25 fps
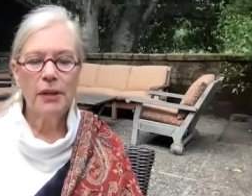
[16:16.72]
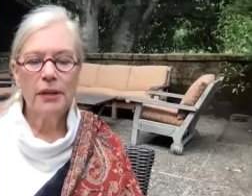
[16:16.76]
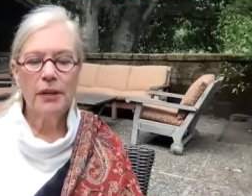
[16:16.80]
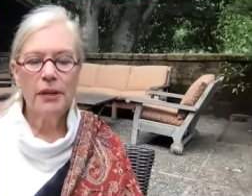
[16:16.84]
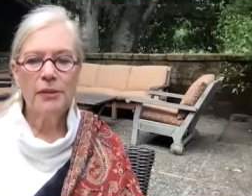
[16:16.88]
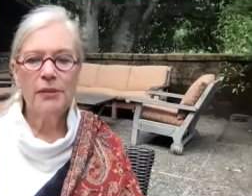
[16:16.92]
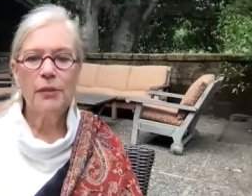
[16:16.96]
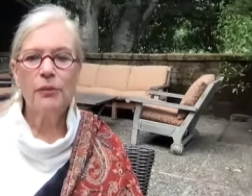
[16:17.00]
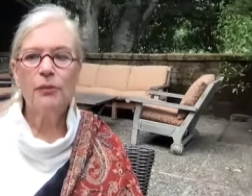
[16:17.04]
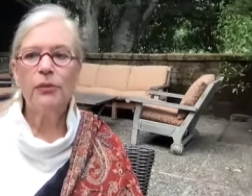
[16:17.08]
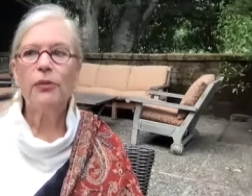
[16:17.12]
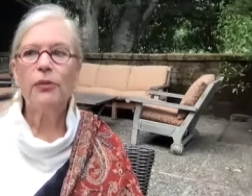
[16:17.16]

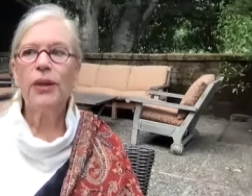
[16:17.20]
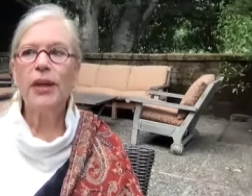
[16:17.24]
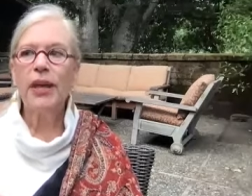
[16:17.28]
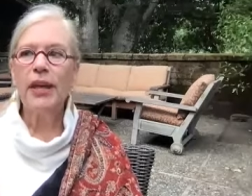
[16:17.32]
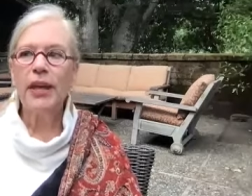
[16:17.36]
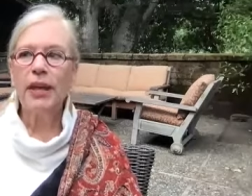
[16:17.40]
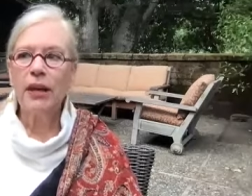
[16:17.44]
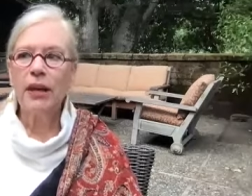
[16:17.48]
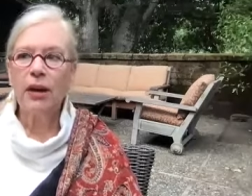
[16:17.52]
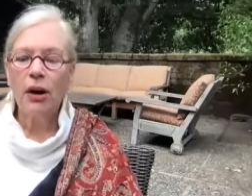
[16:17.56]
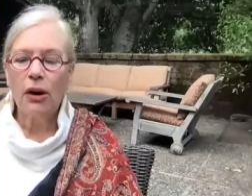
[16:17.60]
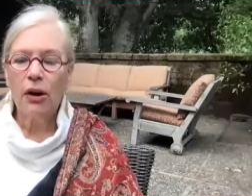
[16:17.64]
So the
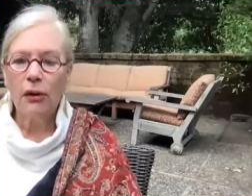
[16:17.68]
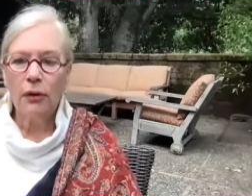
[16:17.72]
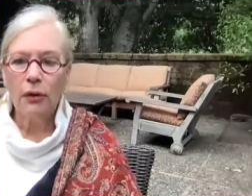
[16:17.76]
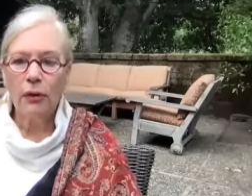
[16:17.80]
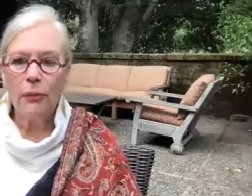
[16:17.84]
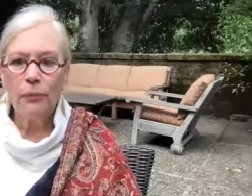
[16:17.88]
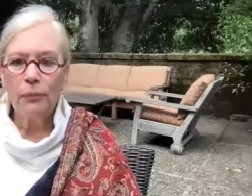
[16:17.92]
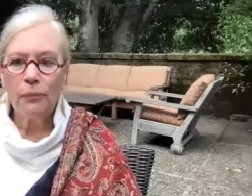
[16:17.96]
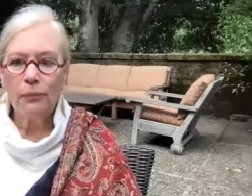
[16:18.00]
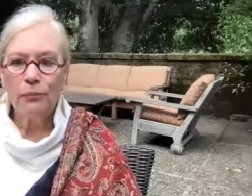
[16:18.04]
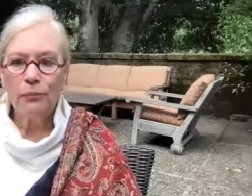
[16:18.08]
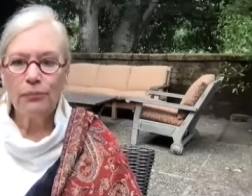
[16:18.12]

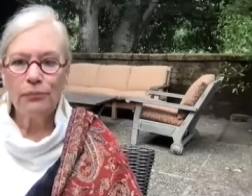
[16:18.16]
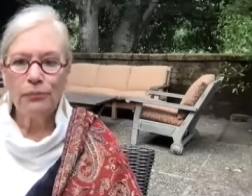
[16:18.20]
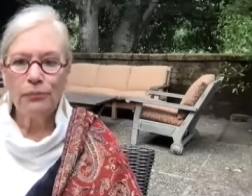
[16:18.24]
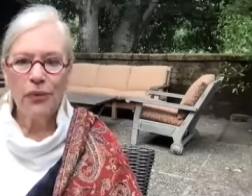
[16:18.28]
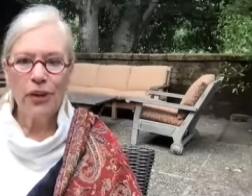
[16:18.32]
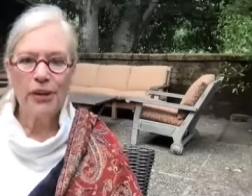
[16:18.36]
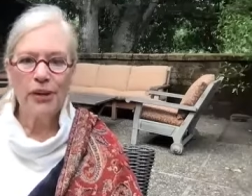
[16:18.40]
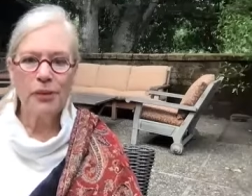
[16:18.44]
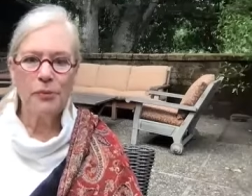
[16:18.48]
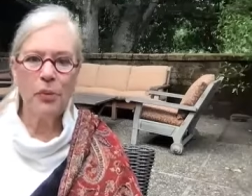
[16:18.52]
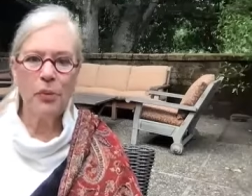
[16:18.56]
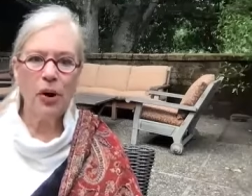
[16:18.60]
ego
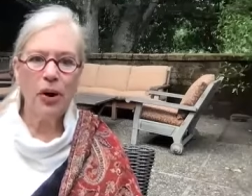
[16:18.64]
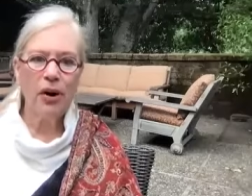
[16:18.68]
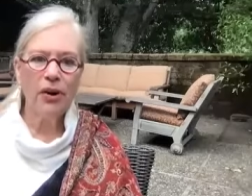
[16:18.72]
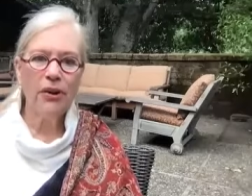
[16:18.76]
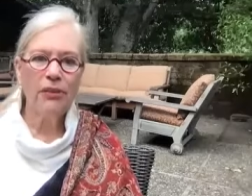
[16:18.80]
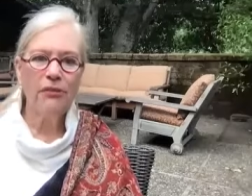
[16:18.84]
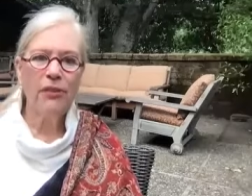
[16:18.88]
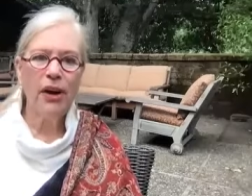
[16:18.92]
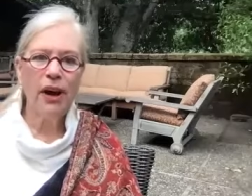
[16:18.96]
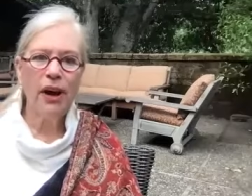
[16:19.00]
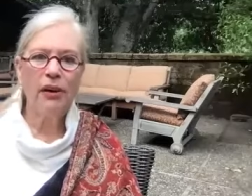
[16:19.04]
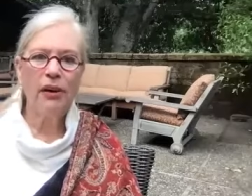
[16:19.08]
is part
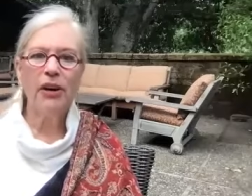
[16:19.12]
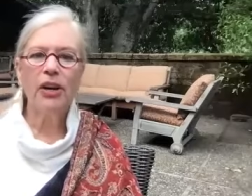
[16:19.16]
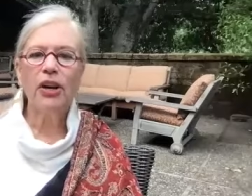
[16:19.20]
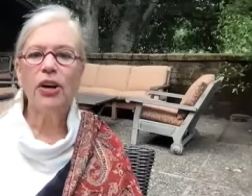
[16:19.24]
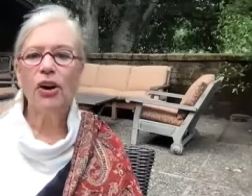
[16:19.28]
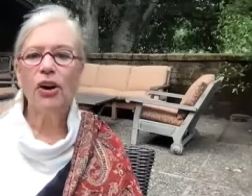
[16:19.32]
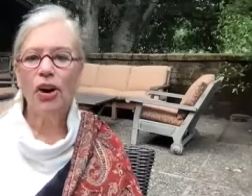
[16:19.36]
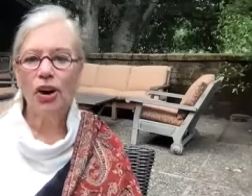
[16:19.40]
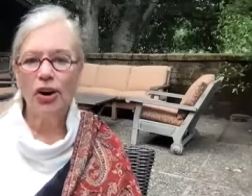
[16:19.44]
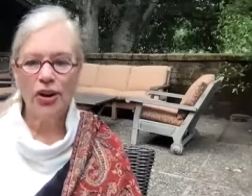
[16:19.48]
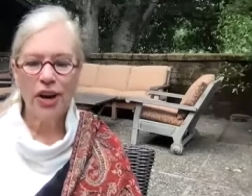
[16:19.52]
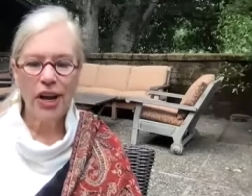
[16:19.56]
of our
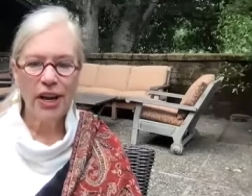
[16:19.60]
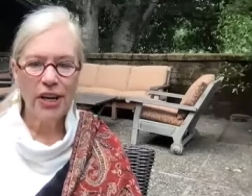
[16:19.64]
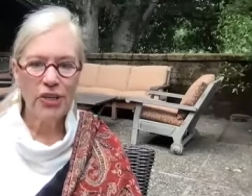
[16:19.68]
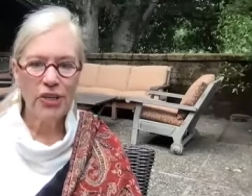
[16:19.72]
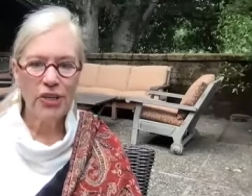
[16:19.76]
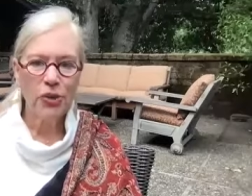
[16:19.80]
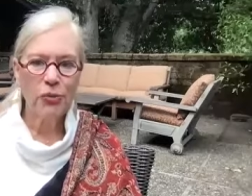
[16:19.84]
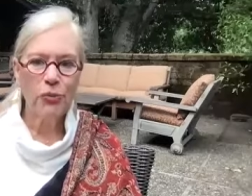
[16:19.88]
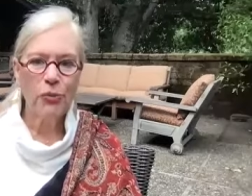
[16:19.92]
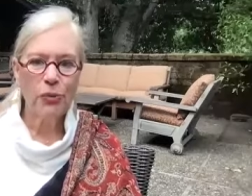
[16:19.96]
incarnation.